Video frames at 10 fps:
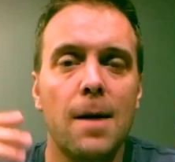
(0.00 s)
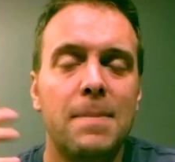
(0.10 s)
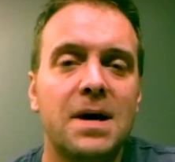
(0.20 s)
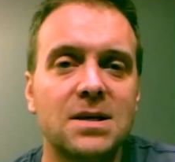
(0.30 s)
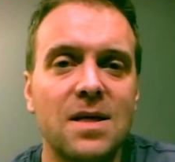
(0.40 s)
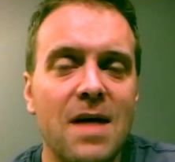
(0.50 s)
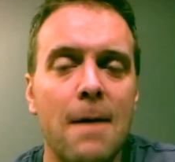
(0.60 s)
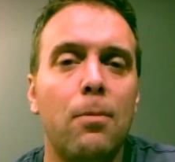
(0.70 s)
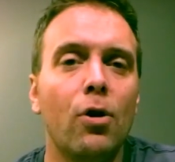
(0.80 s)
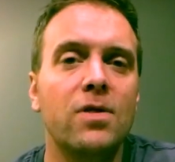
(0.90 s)
Because at
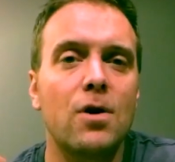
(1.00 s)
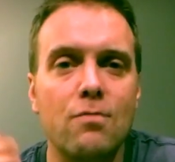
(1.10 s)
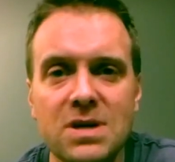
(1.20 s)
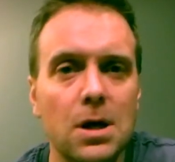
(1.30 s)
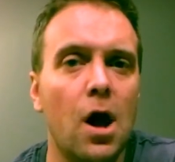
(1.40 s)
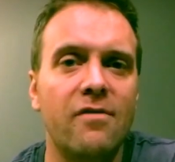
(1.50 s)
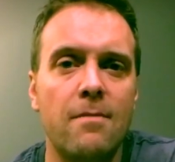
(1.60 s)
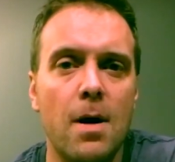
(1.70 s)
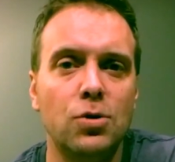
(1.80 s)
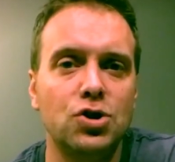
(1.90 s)
that point, there is a lot of
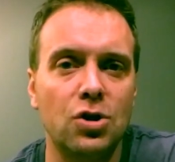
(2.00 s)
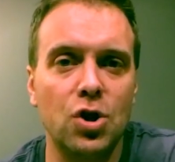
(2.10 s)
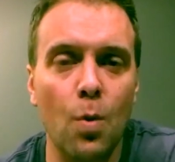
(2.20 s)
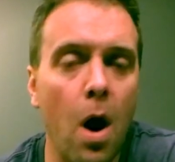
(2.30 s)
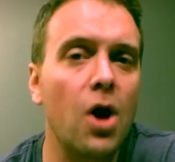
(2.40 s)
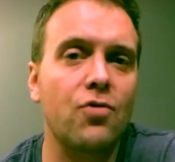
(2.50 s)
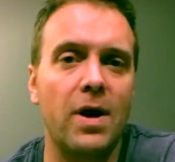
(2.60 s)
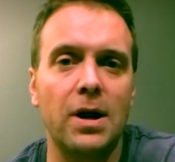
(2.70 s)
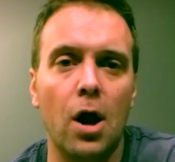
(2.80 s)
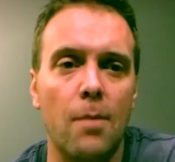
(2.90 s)
emotion. You are
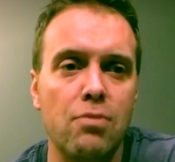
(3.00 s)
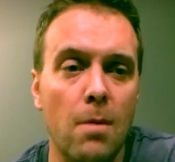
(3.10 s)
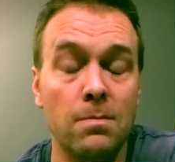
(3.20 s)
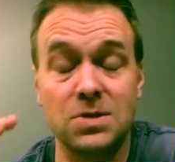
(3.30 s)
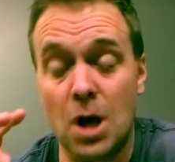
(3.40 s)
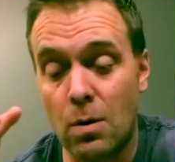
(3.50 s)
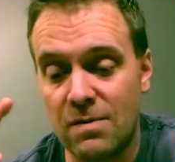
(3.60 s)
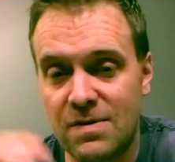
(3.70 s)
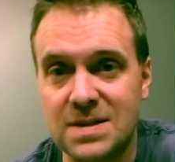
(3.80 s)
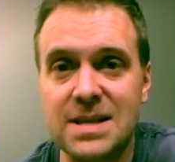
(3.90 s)
creating a lot of problems, not only
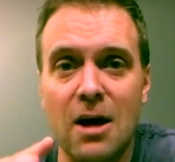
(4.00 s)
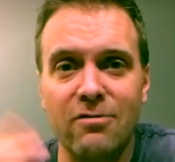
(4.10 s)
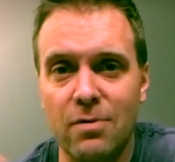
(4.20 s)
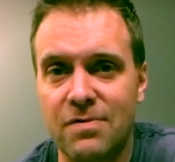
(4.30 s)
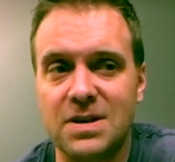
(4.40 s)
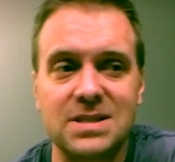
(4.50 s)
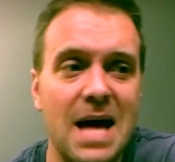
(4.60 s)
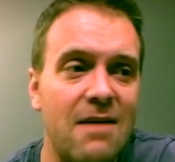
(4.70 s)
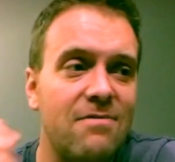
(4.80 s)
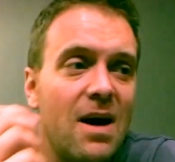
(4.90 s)
for yourself, but for your
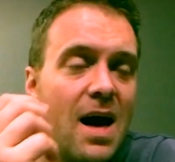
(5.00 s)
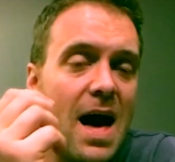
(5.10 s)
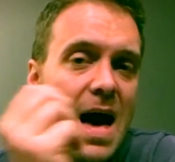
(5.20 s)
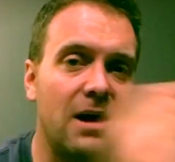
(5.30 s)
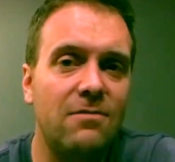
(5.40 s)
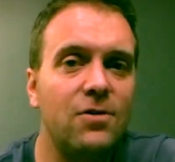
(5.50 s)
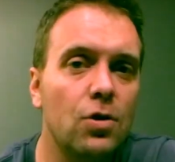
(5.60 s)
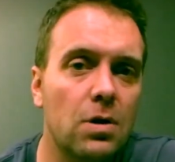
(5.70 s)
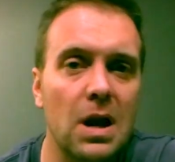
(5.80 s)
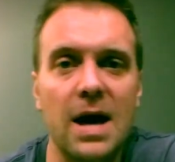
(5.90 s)
staff and for
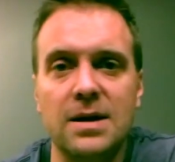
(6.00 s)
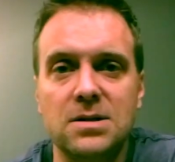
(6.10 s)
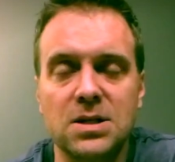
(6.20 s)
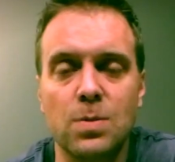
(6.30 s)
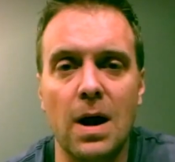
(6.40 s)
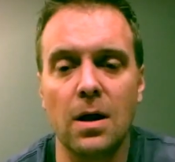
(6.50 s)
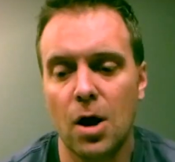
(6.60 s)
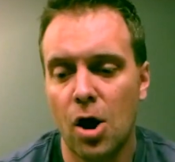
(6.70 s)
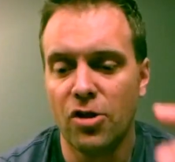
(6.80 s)
your clients as well.